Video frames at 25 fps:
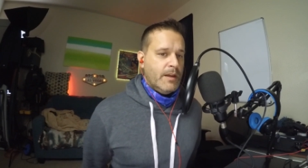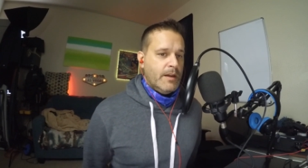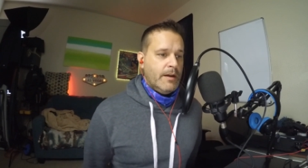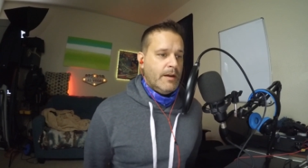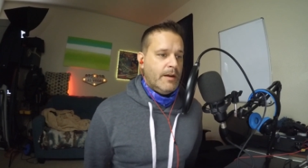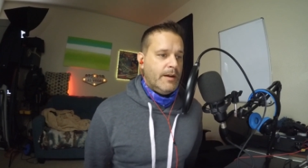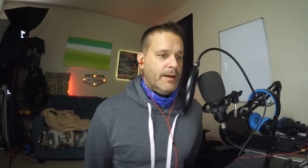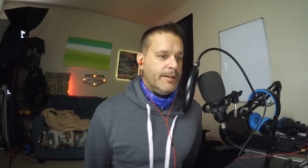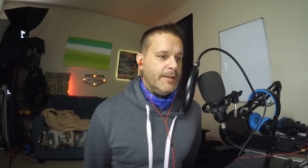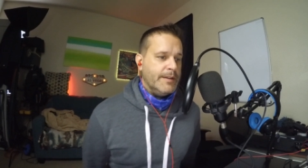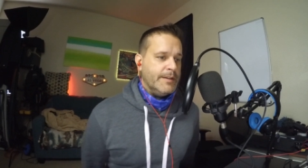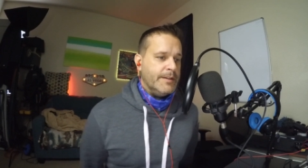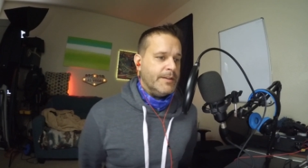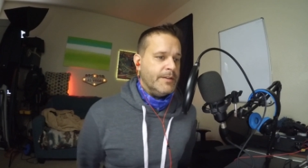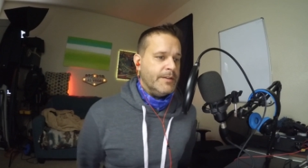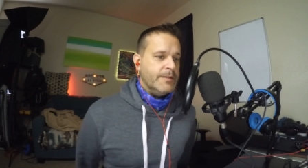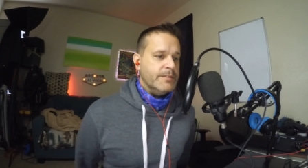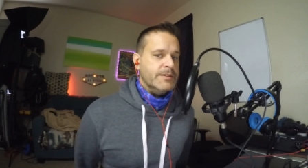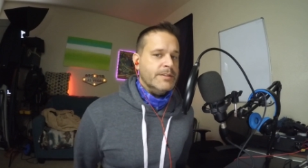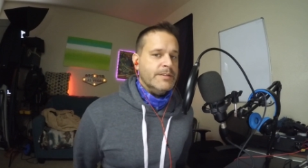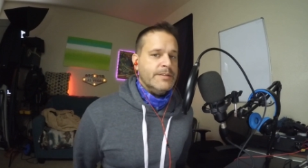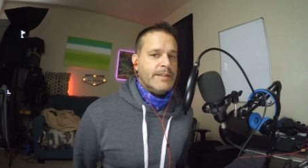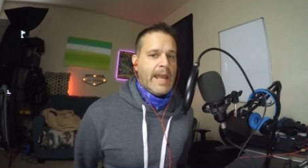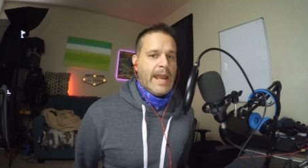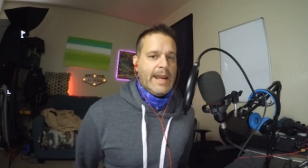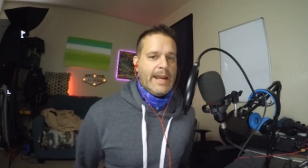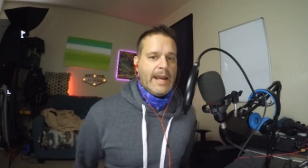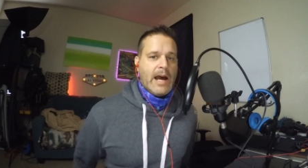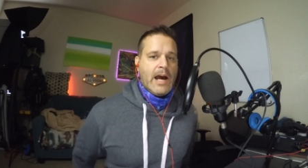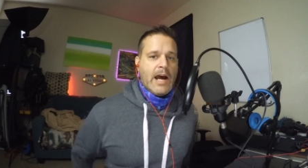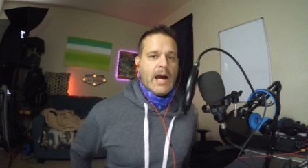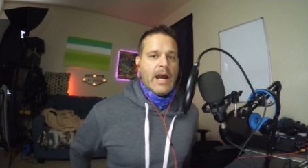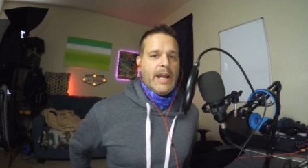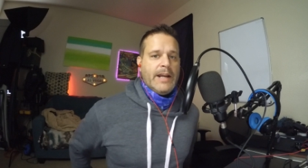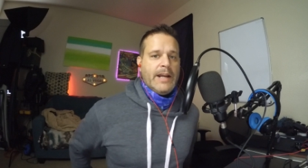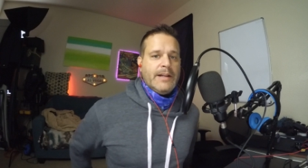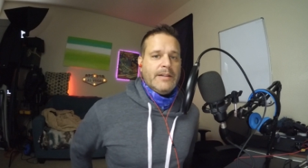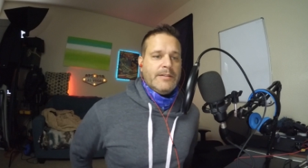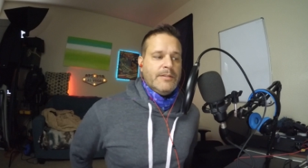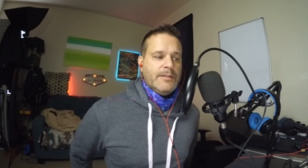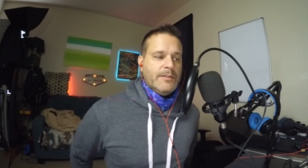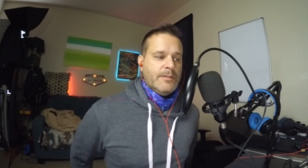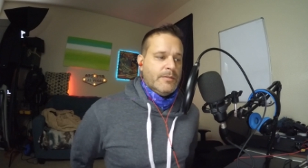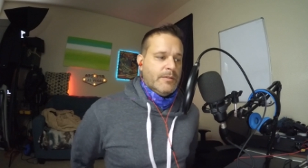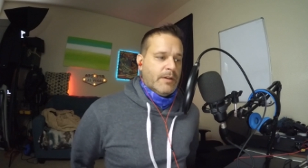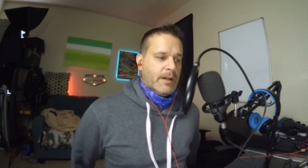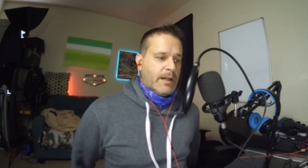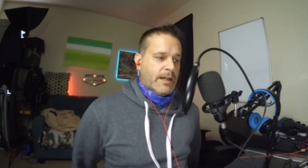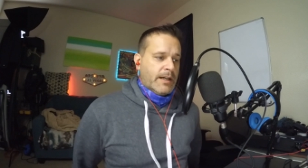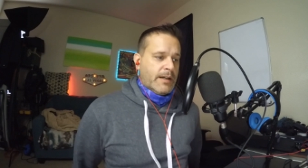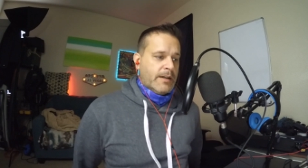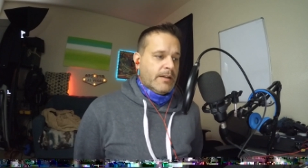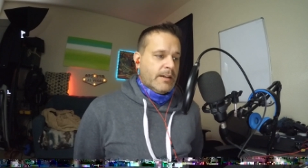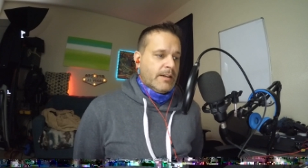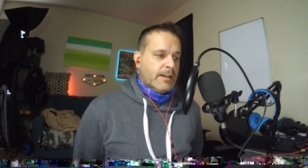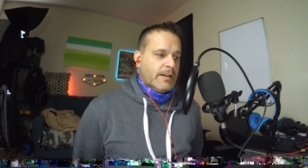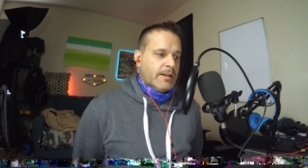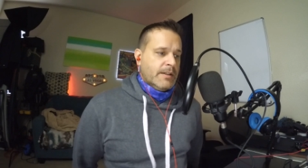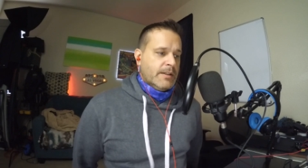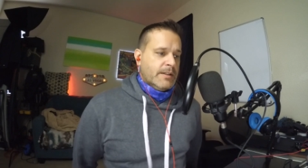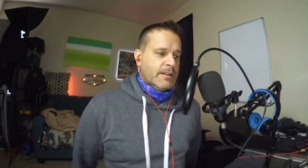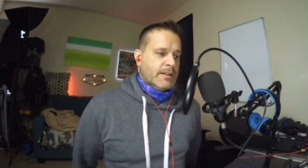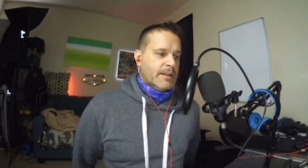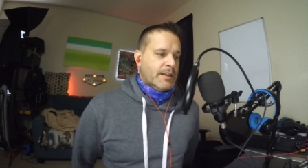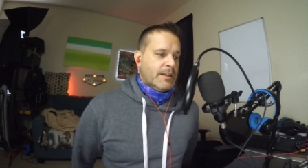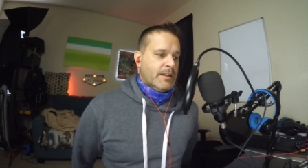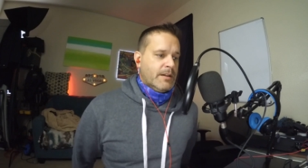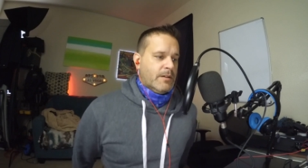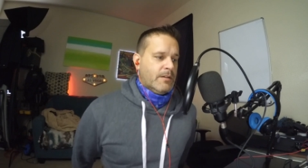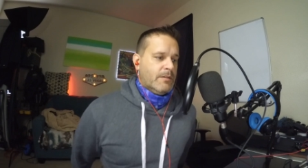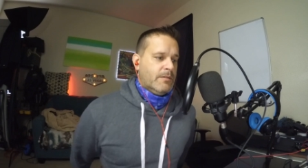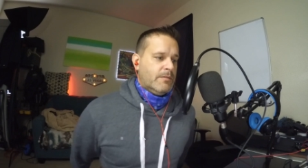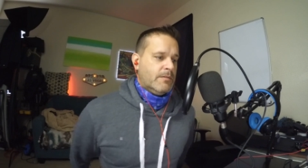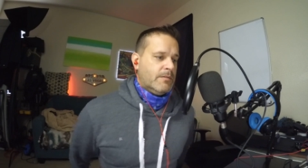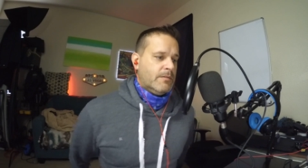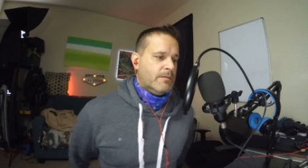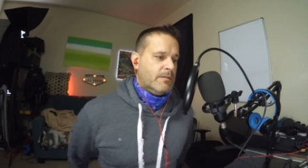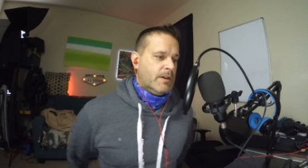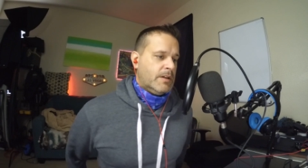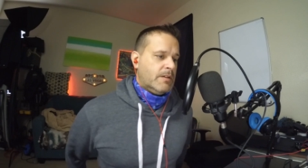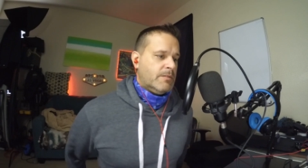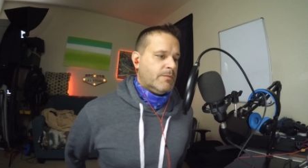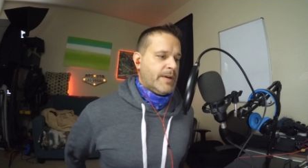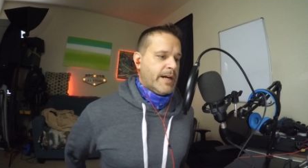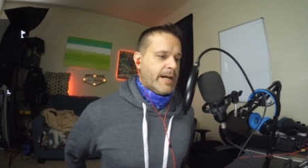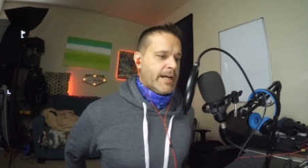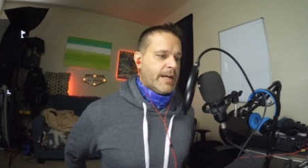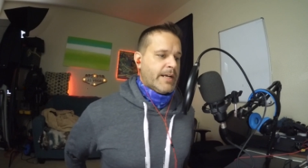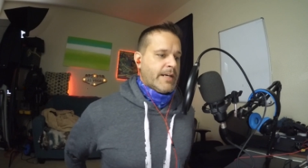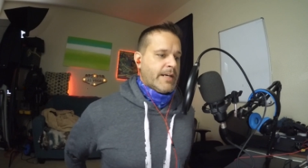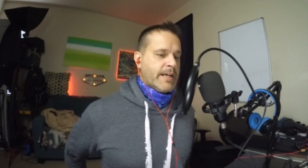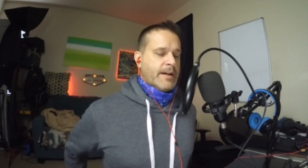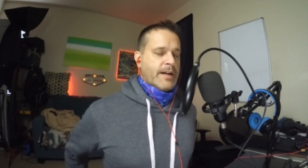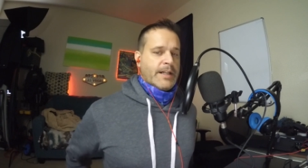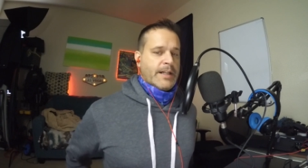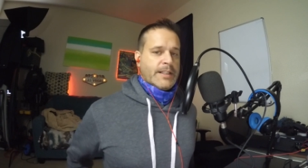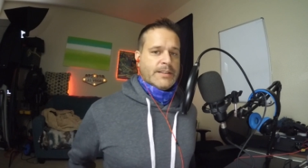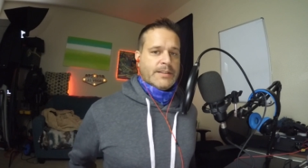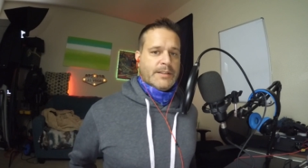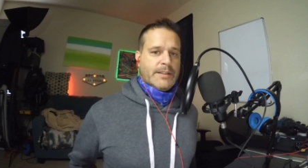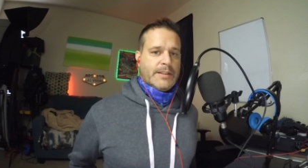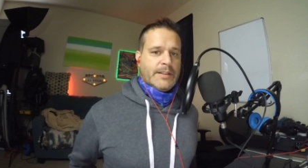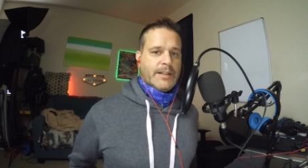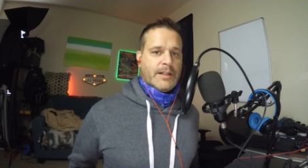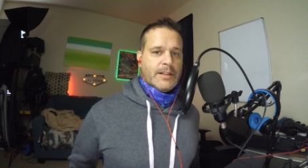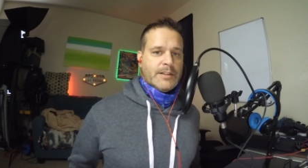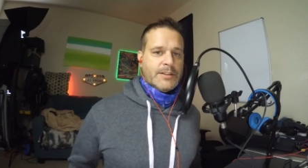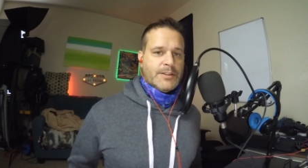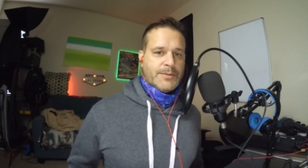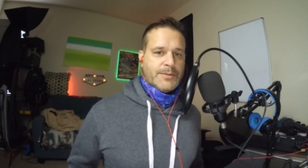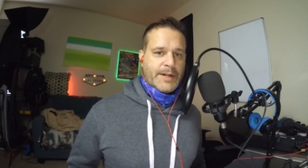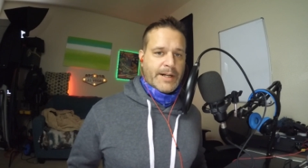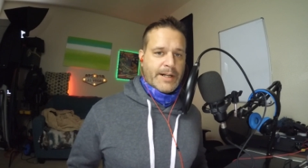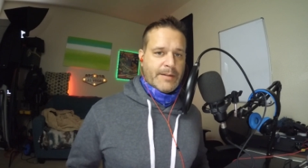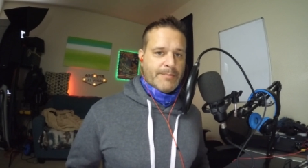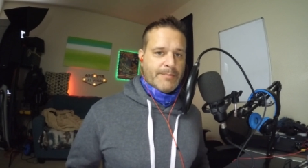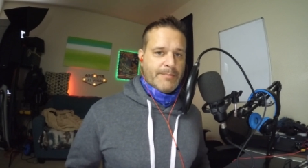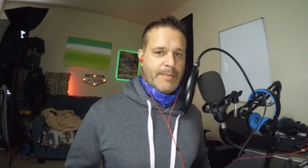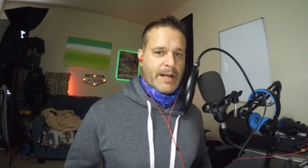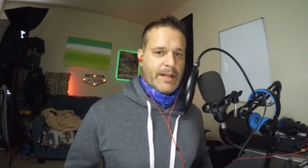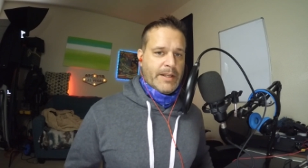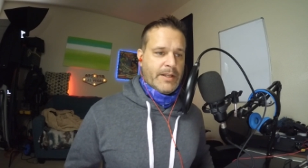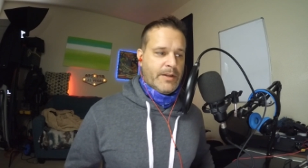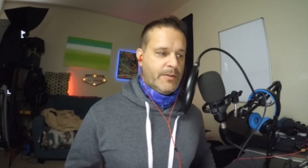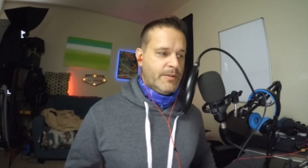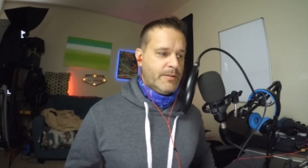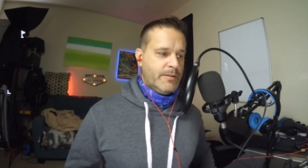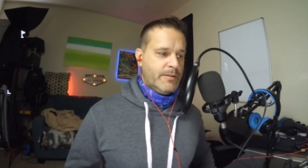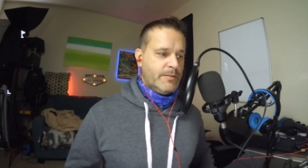And it uses AI to, you know, recognize the drink menu.